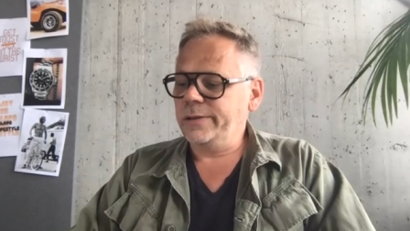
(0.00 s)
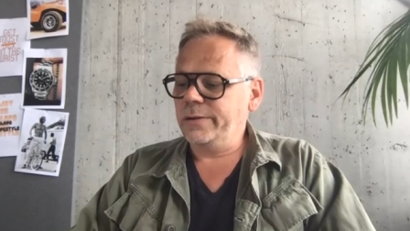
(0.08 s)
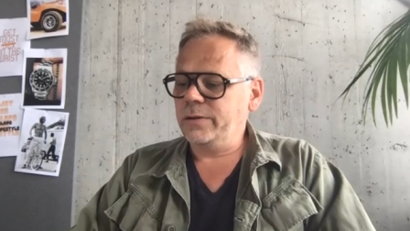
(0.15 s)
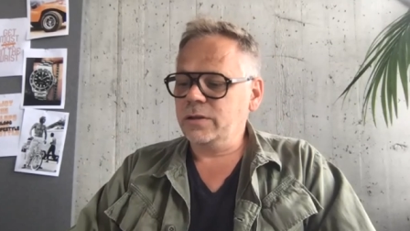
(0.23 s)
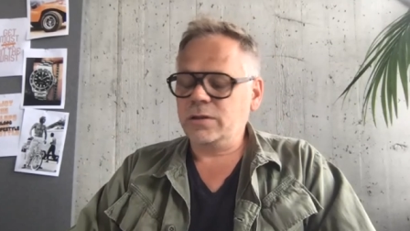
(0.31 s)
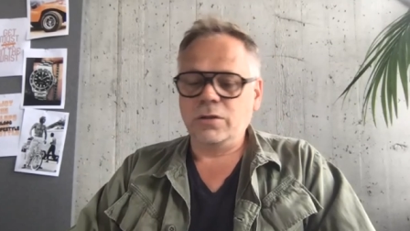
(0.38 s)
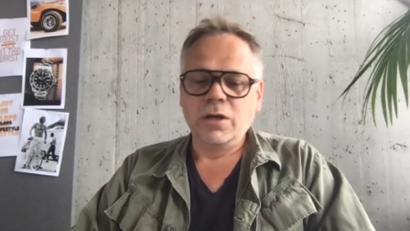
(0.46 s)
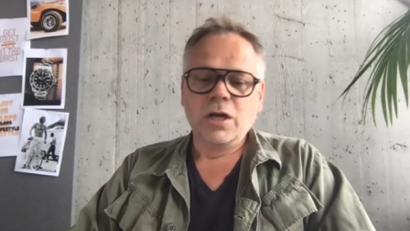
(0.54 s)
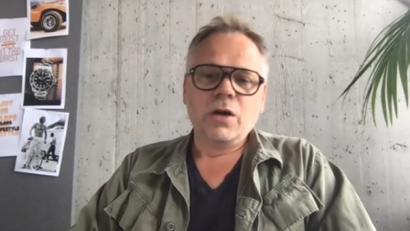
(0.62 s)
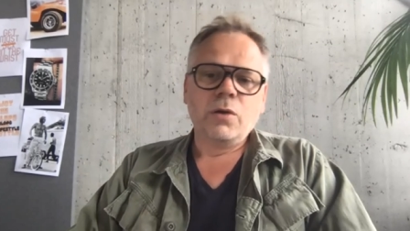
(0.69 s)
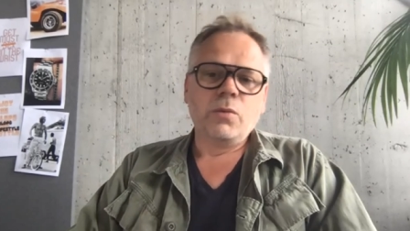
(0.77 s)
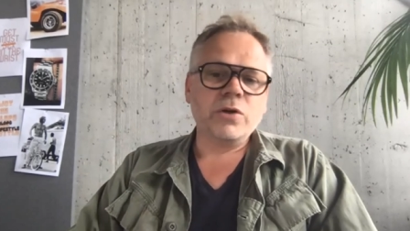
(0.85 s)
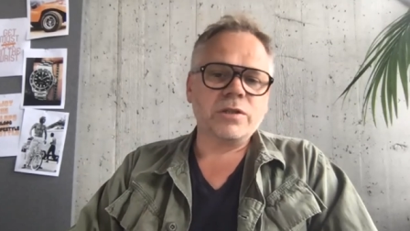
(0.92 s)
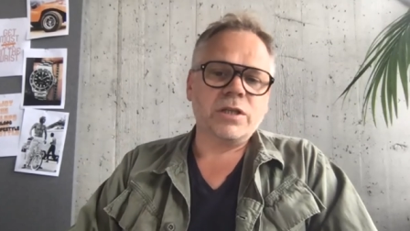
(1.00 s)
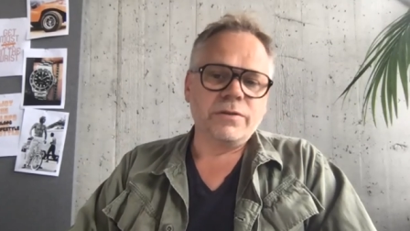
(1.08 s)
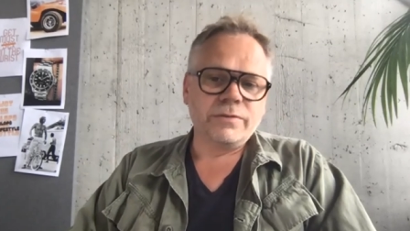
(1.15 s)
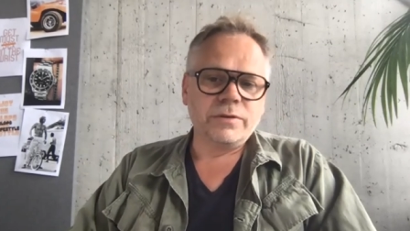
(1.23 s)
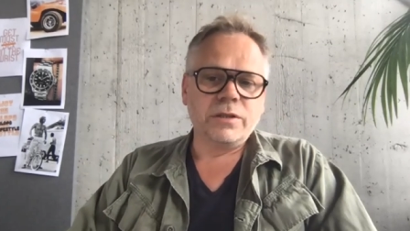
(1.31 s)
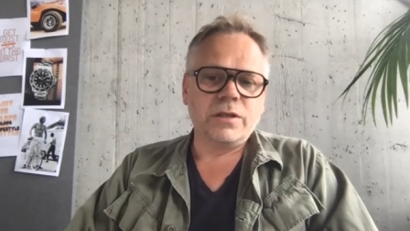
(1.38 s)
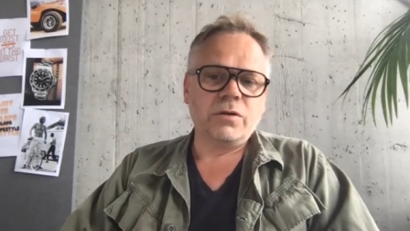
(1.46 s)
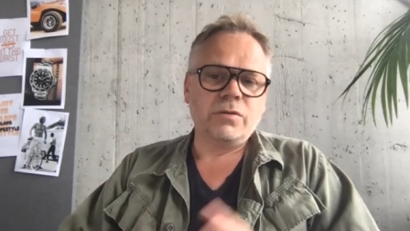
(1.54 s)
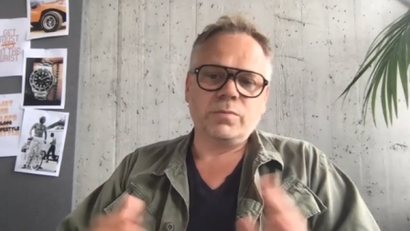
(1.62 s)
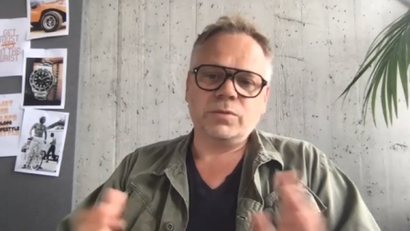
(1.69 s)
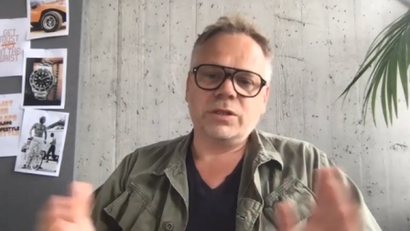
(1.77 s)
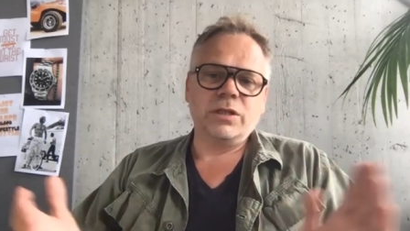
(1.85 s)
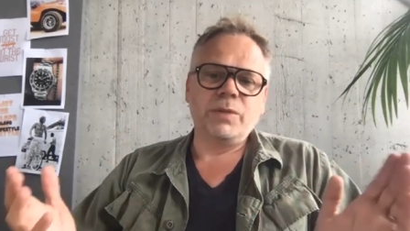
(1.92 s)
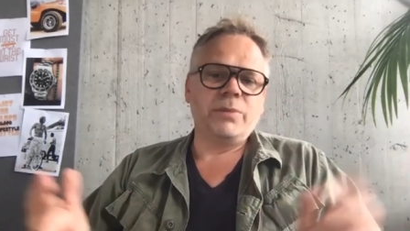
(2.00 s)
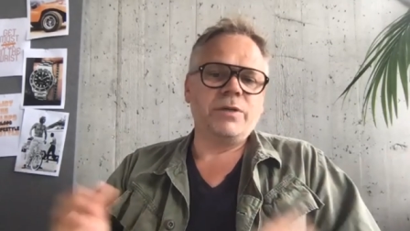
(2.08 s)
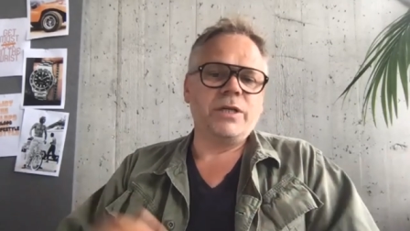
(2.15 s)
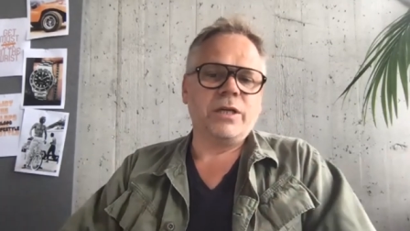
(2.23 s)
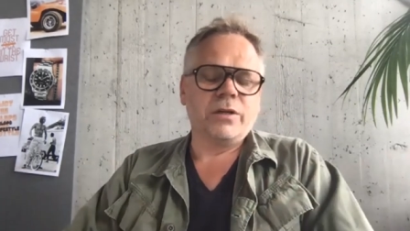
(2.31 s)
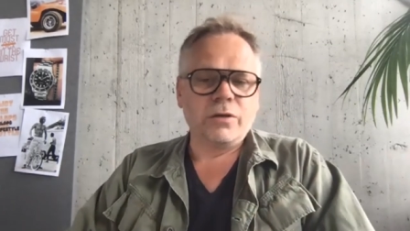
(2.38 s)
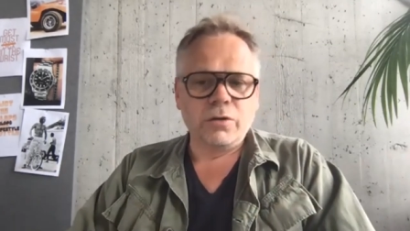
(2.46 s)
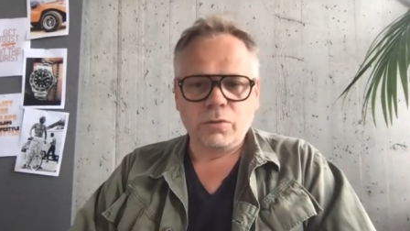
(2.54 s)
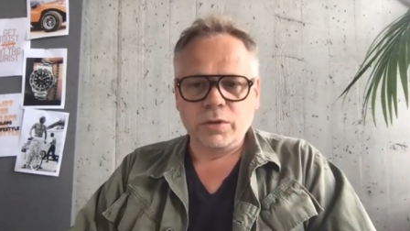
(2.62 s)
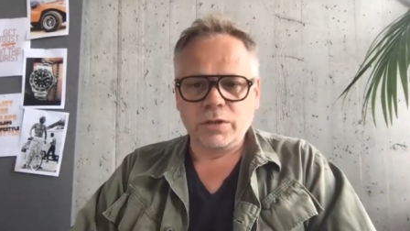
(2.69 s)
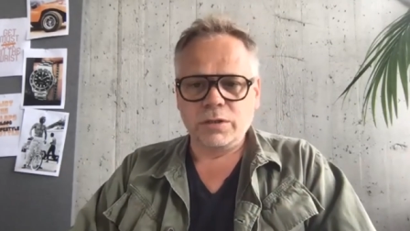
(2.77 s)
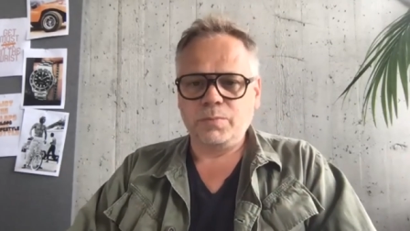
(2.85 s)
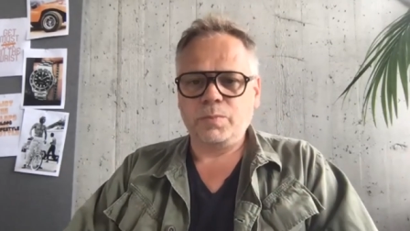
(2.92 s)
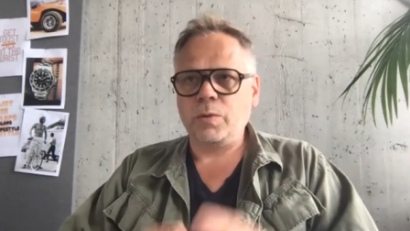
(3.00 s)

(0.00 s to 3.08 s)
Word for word: also wasn't even you know till maybe a year ago was a